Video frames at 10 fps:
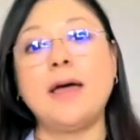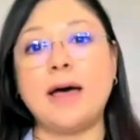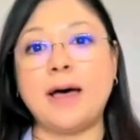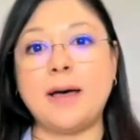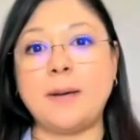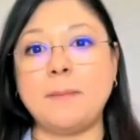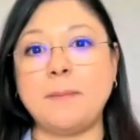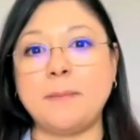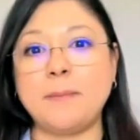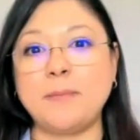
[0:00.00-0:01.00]

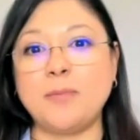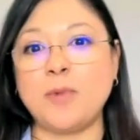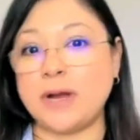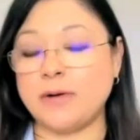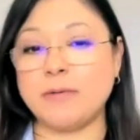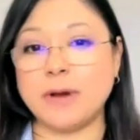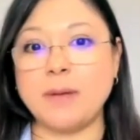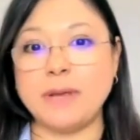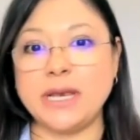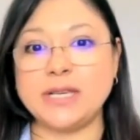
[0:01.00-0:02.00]
her
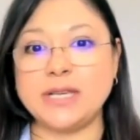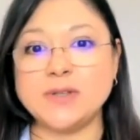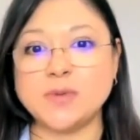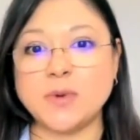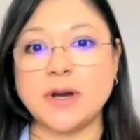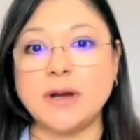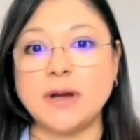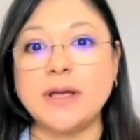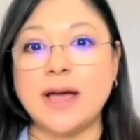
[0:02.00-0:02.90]
recommendations were.